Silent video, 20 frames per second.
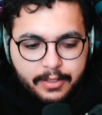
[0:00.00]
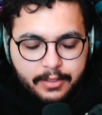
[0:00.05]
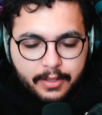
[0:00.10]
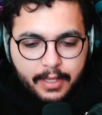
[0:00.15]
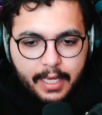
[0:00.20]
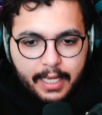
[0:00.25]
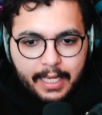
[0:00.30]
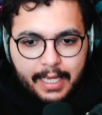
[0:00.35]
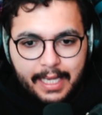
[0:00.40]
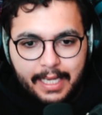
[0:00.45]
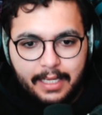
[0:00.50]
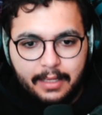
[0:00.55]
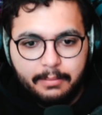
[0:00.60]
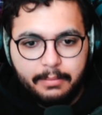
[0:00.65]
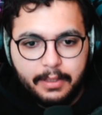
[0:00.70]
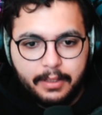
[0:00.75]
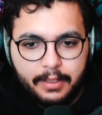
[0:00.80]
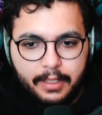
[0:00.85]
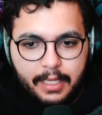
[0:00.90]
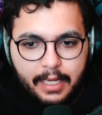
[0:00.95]
so that he could
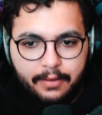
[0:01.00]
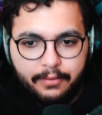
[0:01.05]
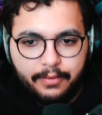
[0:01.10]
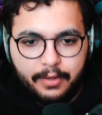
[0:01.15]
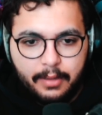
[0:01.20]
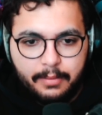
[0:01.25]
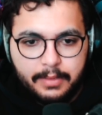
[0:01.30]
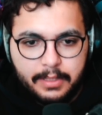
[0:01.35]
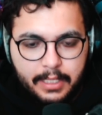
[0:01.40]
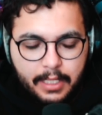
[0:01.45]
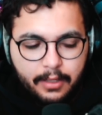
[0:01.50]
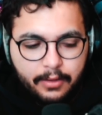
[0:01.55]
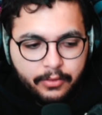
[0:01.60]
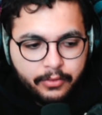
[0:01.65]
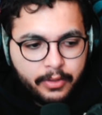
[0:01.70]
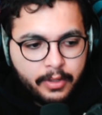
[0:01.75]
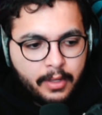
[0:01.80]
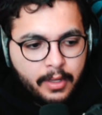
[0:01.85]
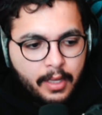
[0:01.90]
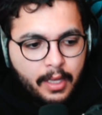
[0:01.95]
build a name for himself.